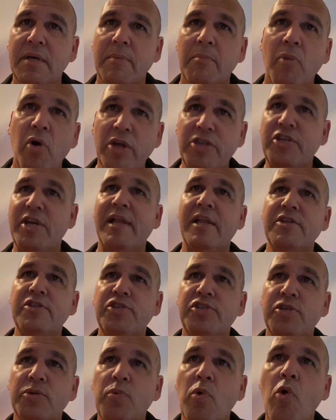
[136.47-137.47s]
My
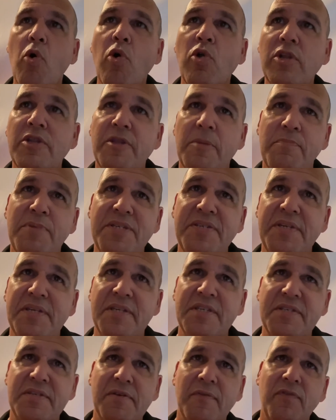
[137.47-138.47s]
challenge to all in the
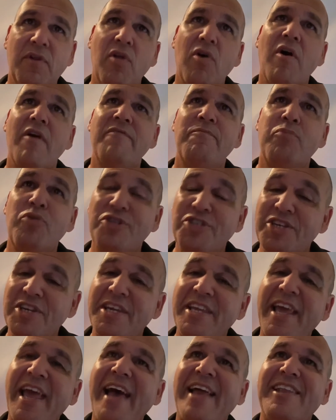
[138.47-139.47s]
busyness of life, put your
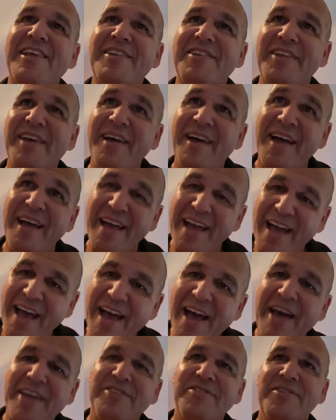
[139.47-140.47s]
calendar
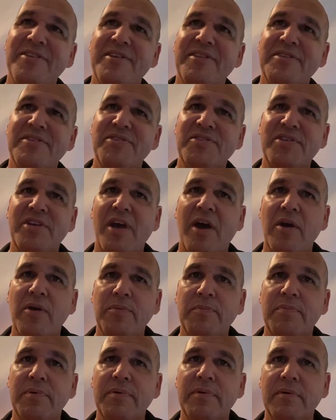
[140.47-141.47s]
under the
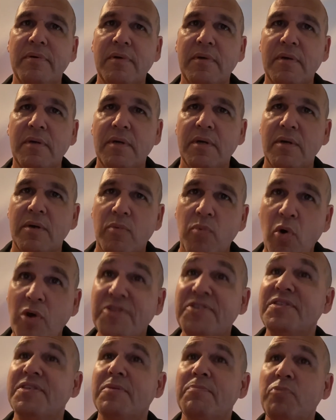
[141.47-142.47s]
scope.
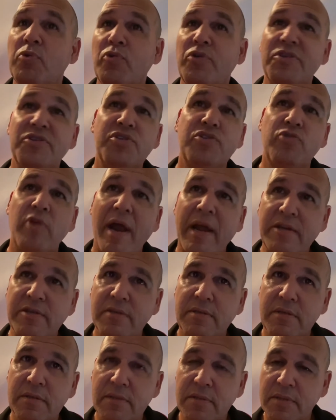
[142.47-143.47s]
What simple
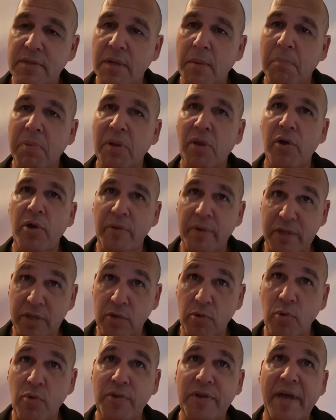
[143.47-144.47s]
distractions are blurring
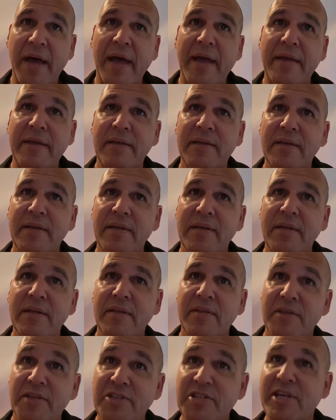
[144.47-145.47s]
your day,
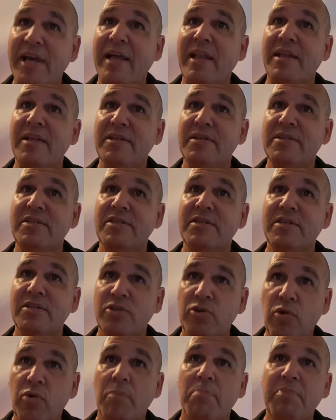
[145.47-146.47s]
the challenge,
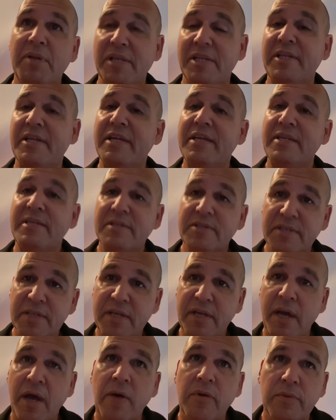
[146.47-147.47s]
your ability to
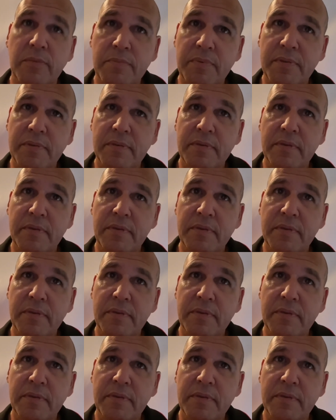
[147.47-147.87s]
cope?